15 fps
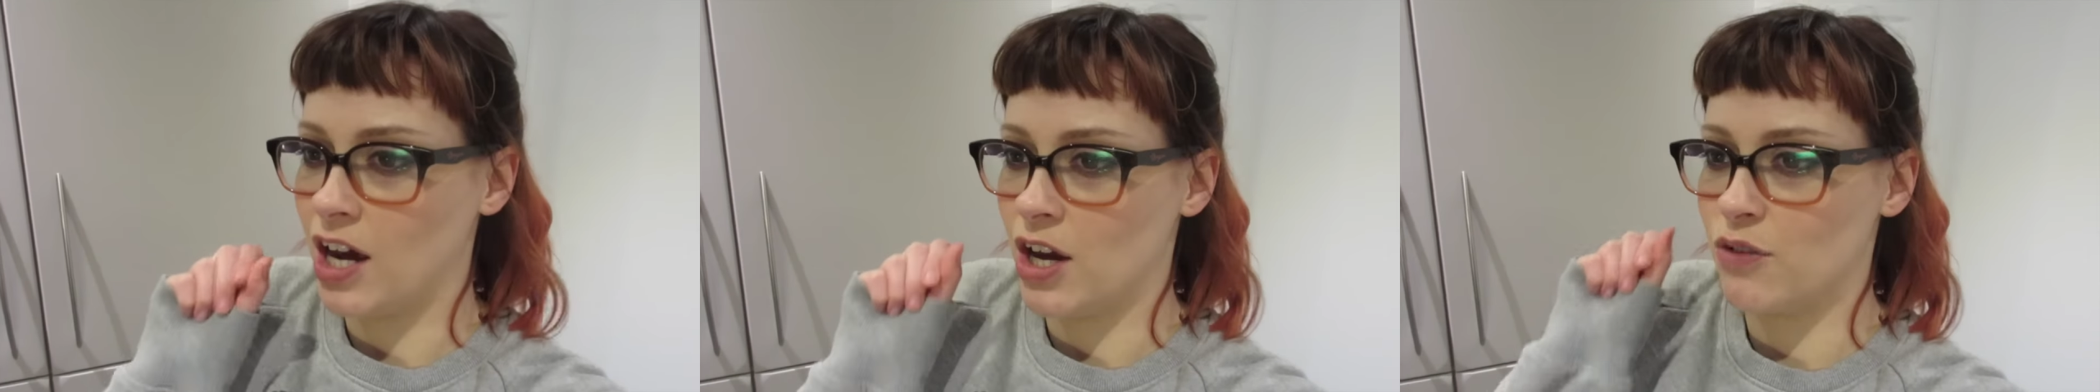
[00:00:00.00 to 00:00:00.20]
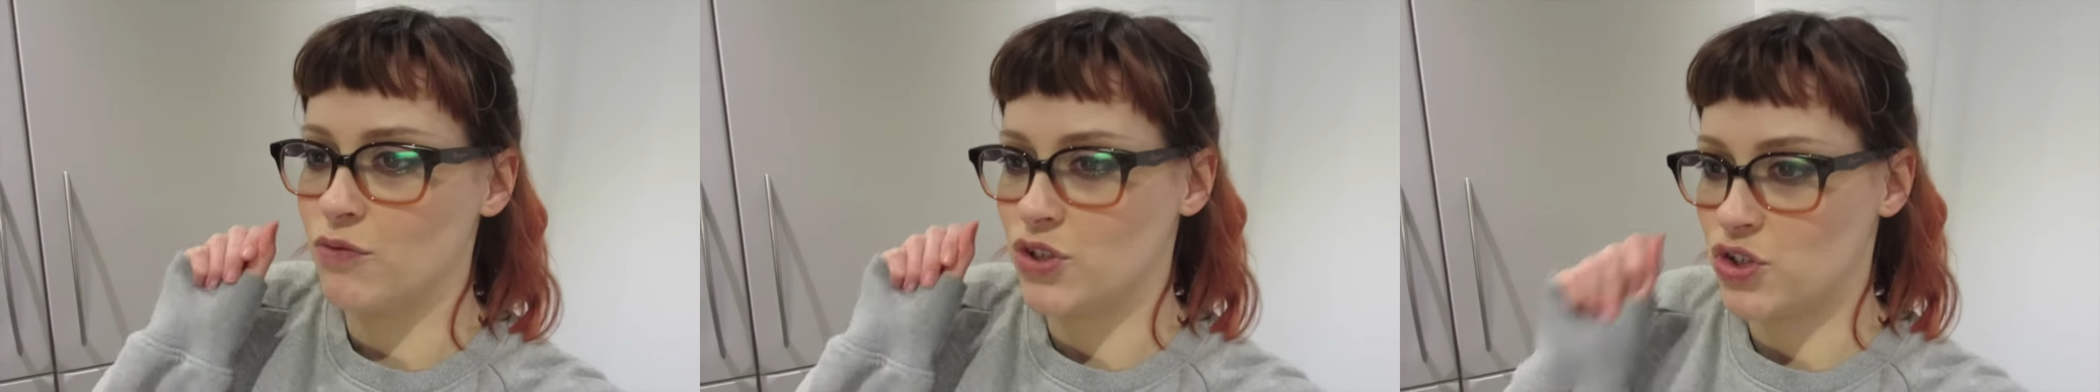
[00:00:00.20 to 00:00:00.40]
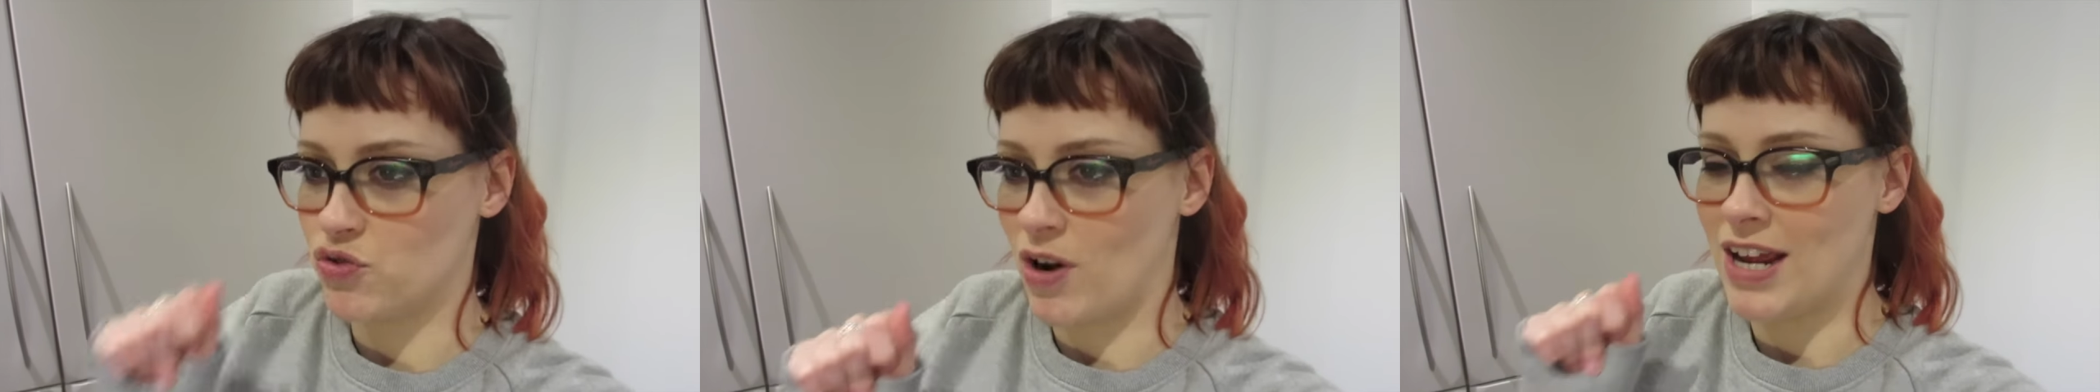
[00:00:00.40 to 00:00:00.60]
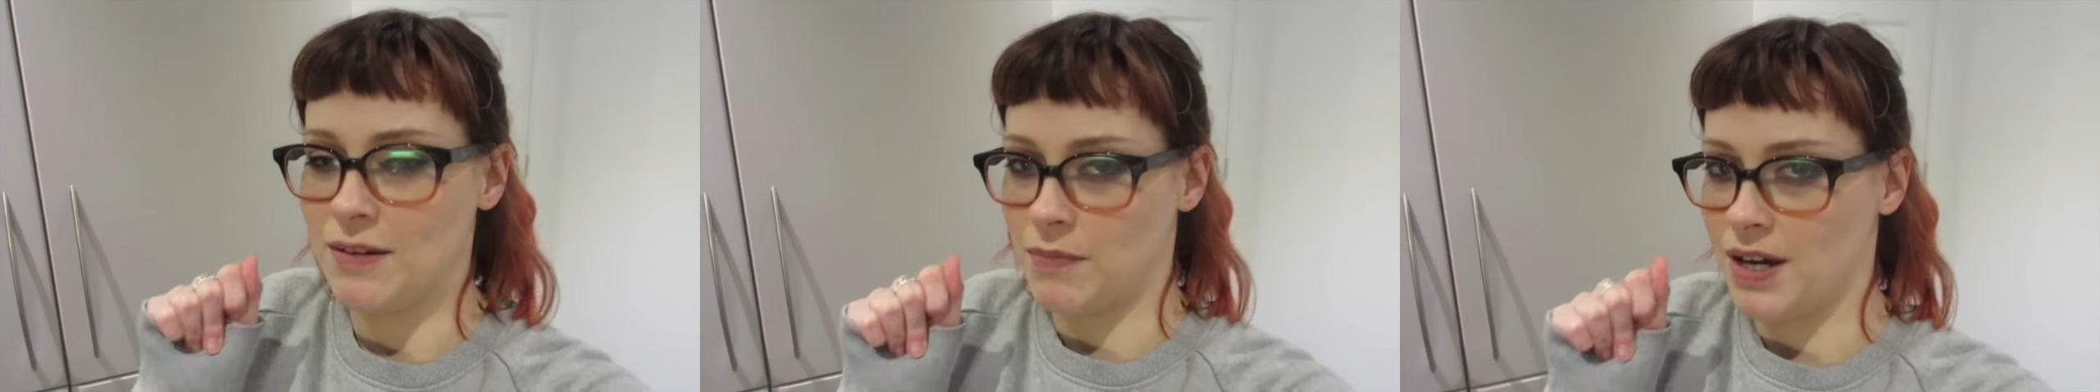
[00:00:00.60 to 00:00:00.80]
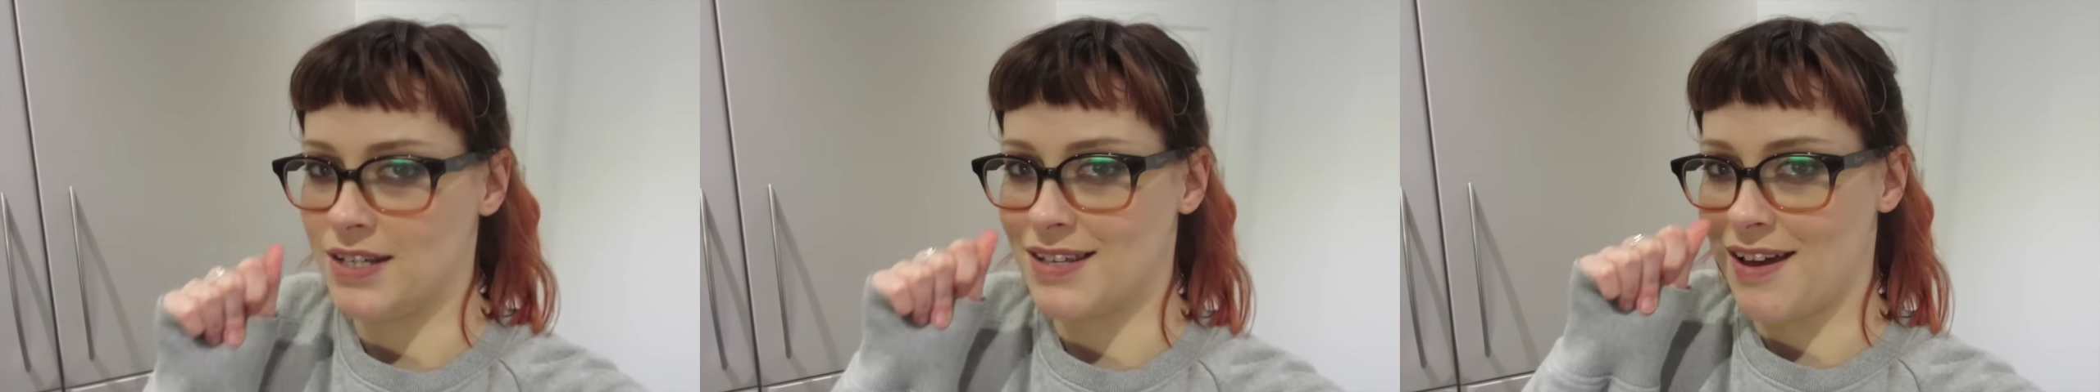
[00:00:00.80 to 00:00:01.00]
I
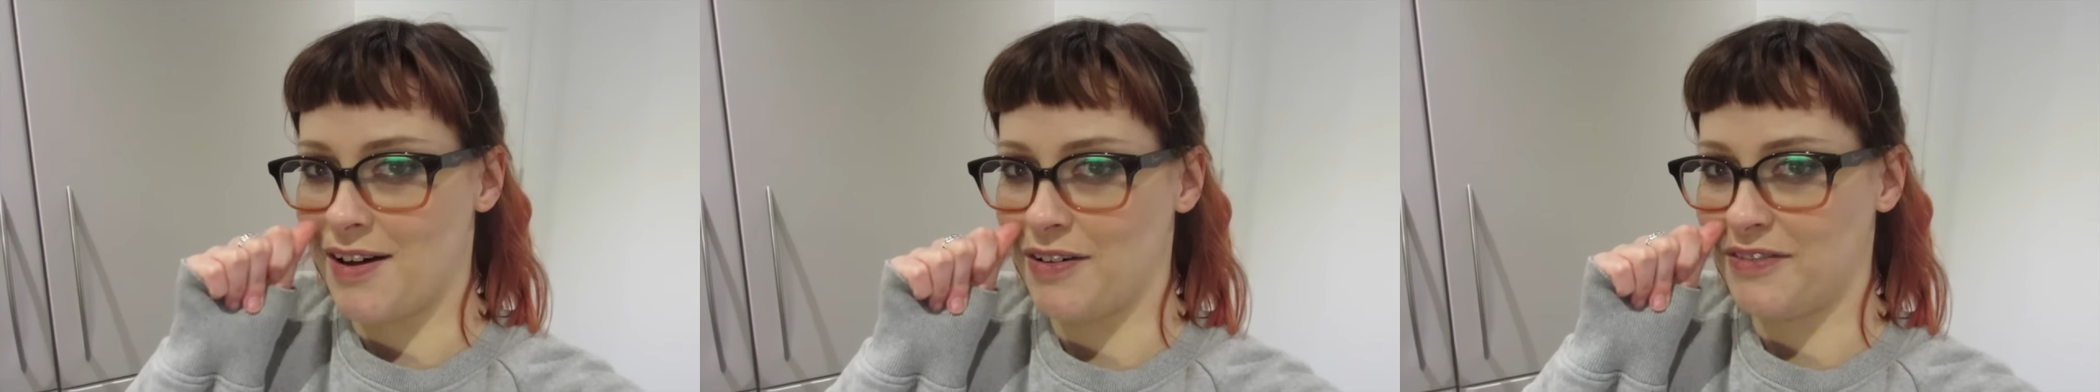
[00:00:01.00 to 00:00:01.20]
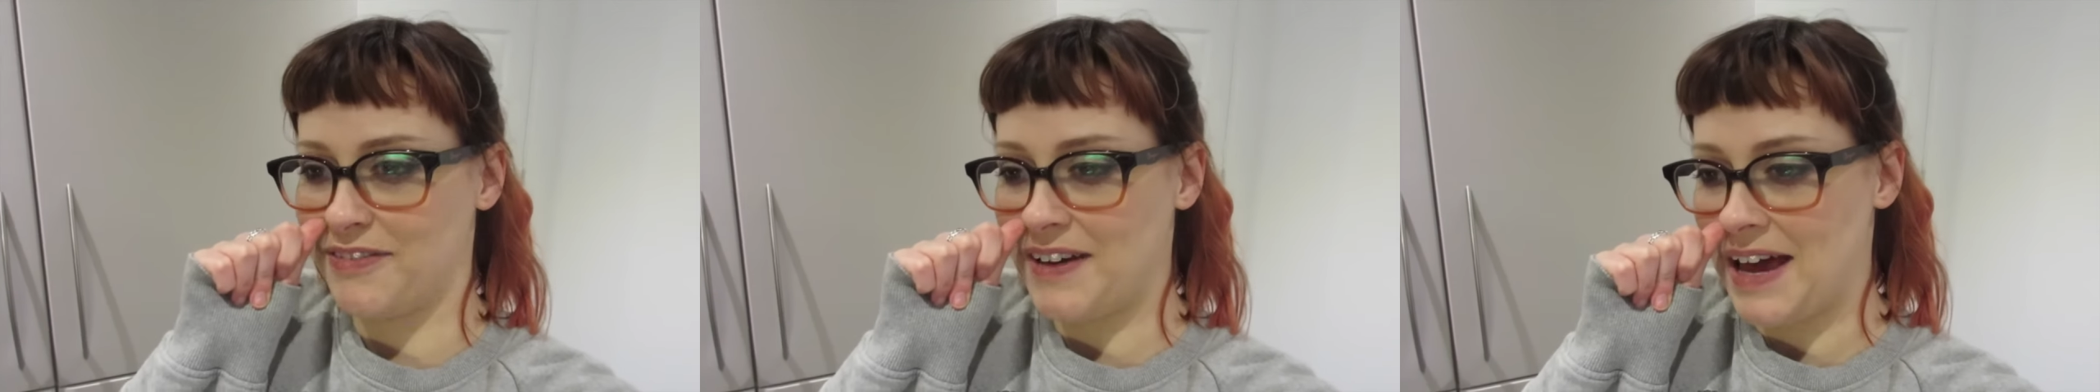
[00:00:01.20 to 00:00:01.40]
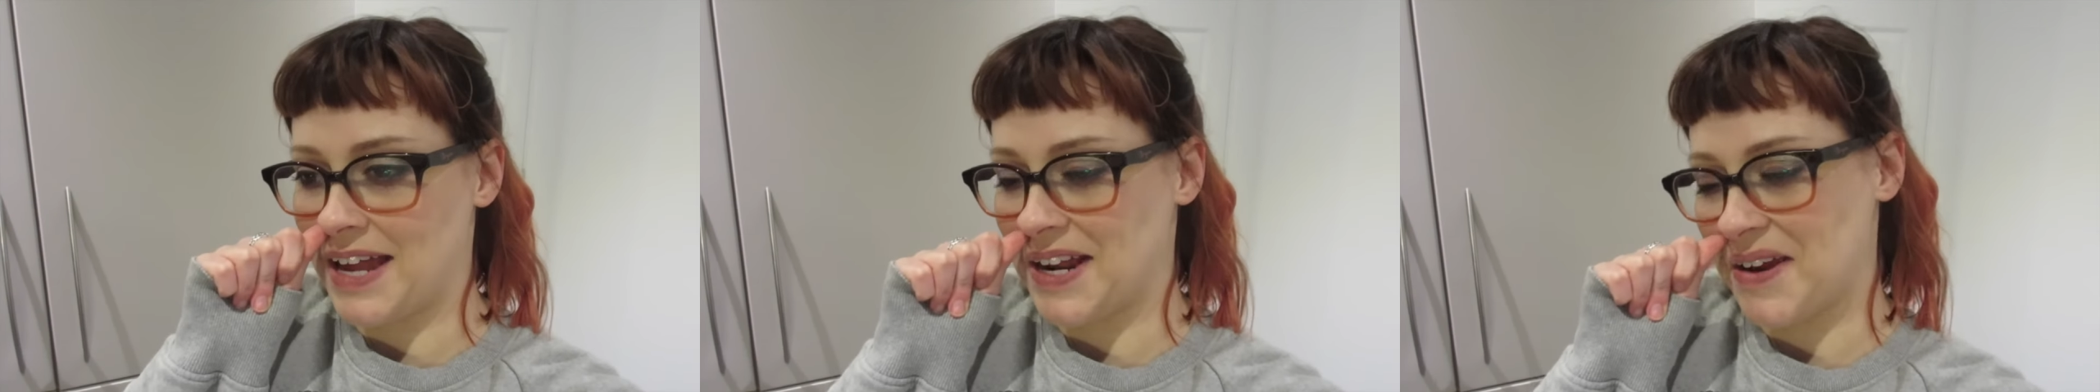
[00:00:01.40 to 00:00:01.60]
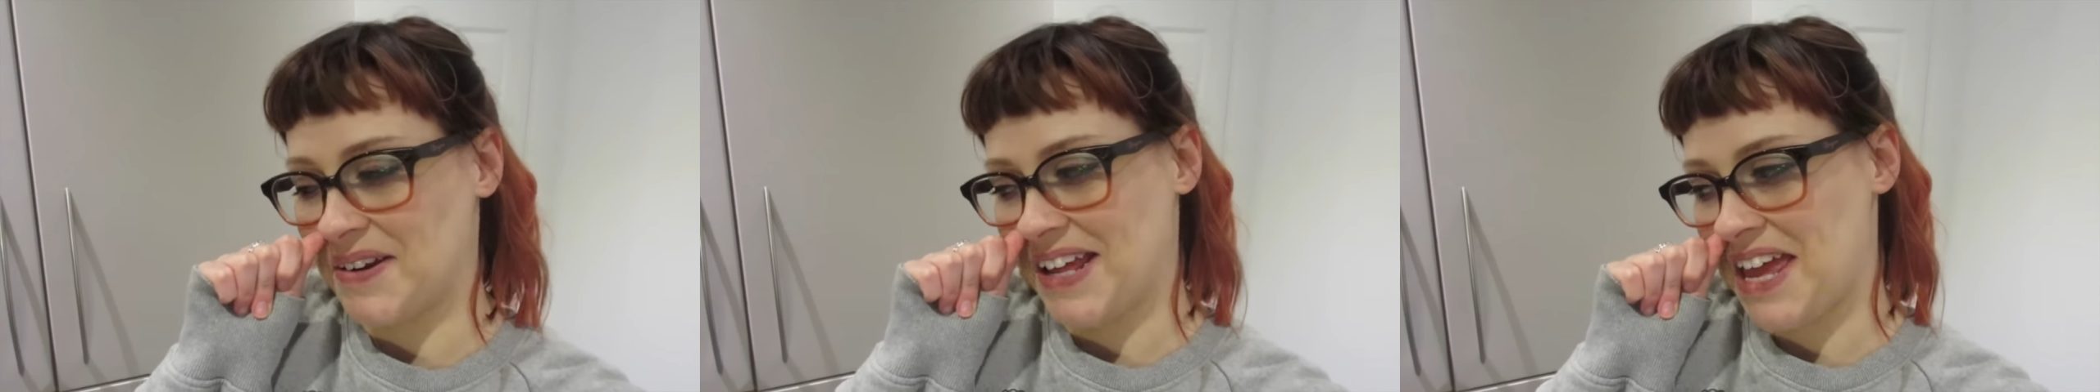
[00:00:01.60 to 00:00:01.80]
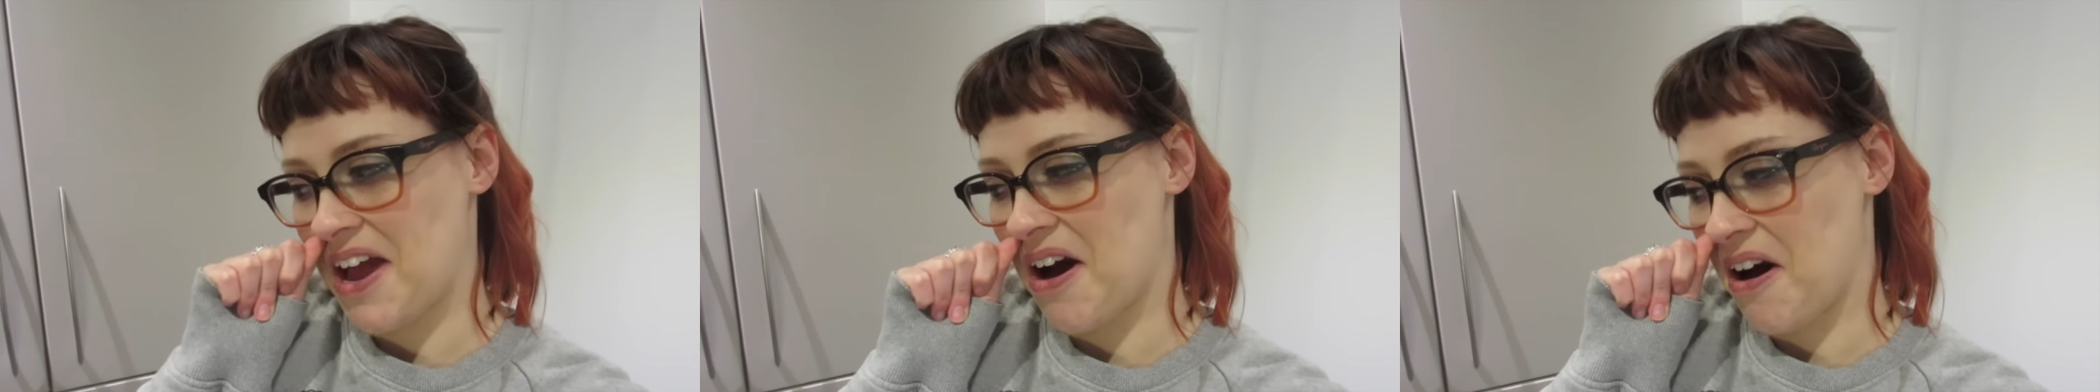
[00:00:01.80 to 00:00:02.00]
restrain myself and
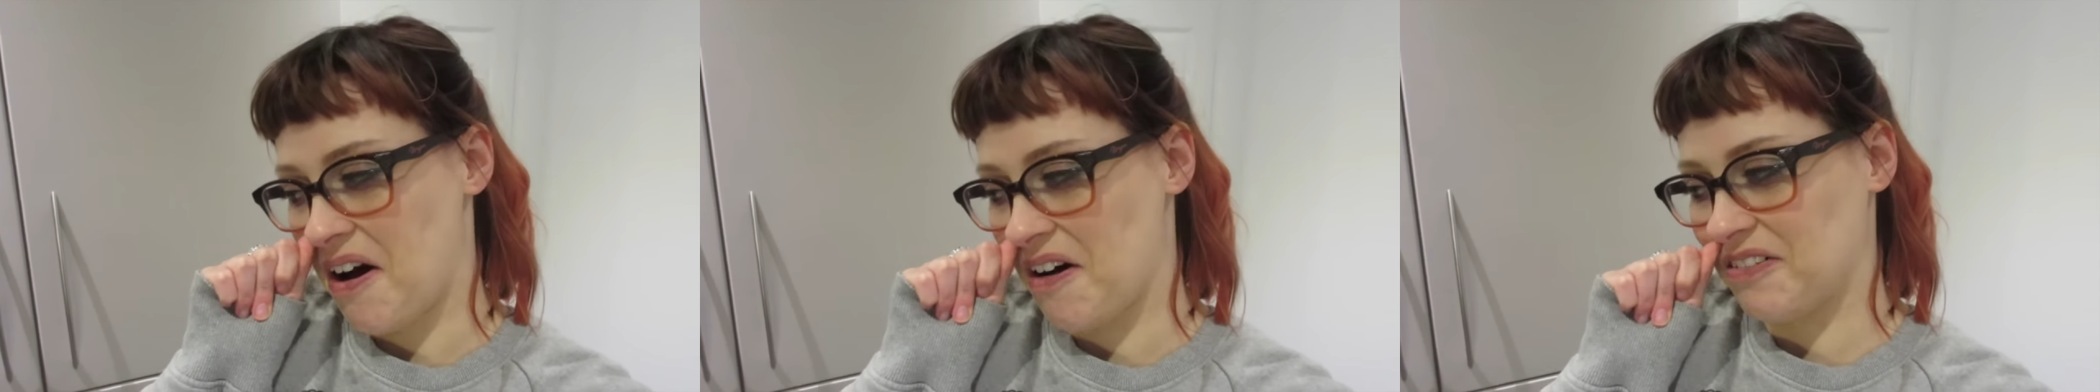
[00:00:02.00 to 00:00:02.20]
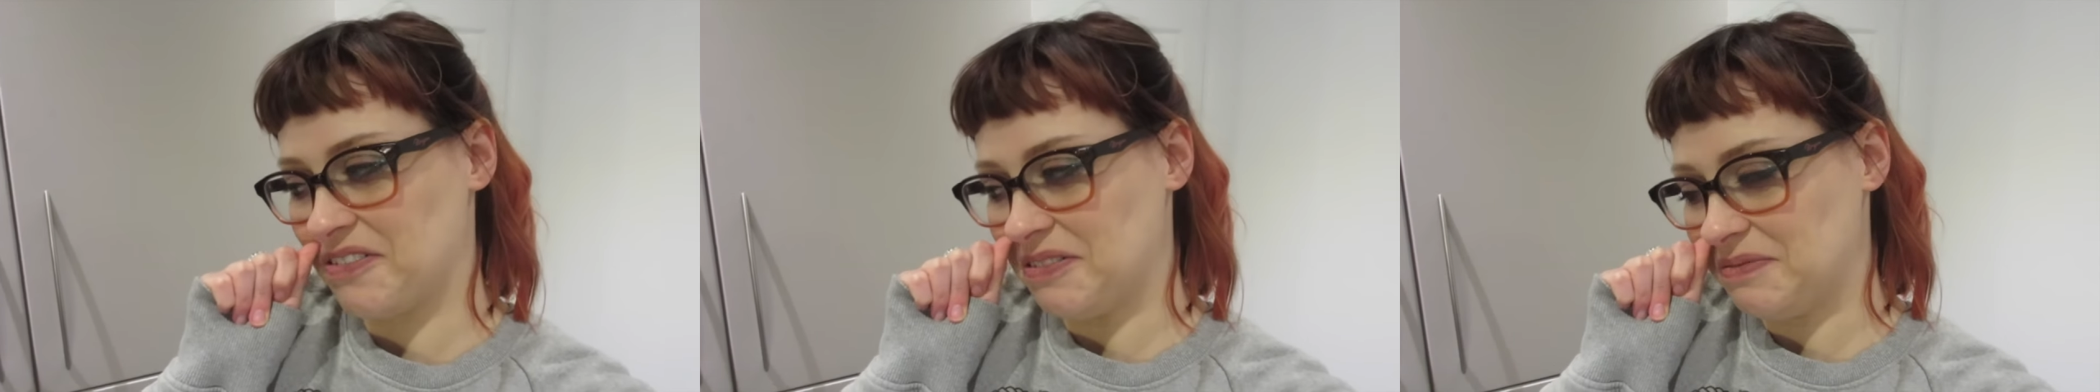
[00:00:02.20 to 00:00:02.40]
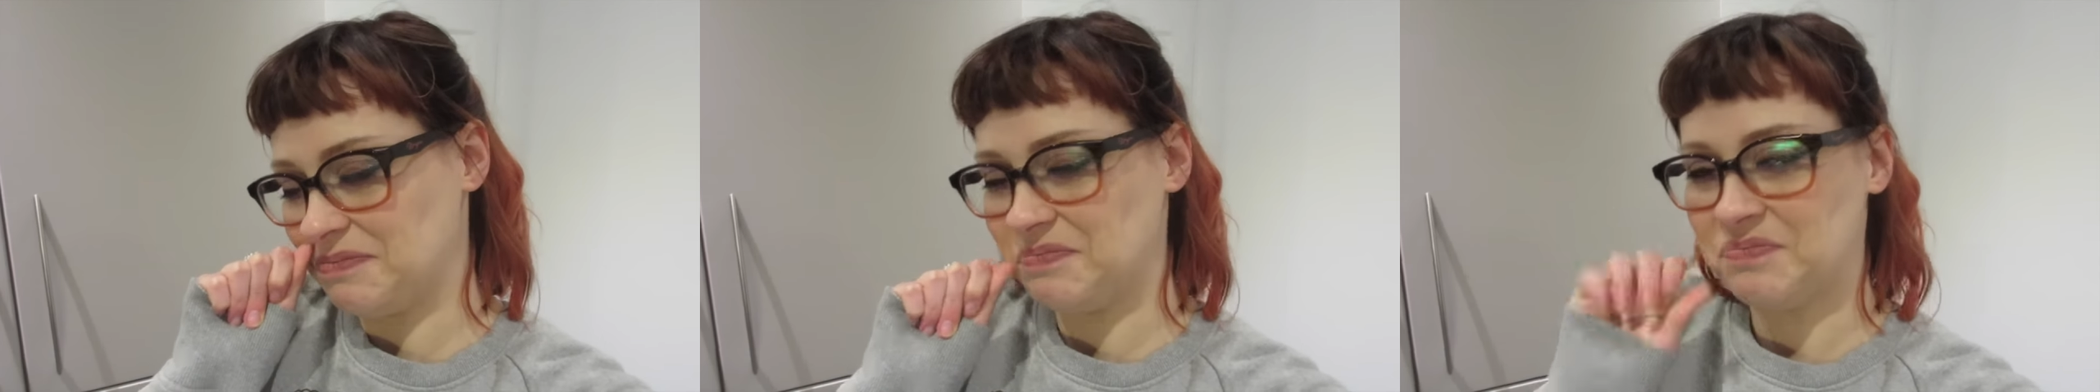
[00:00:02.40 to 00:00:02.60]
only eat half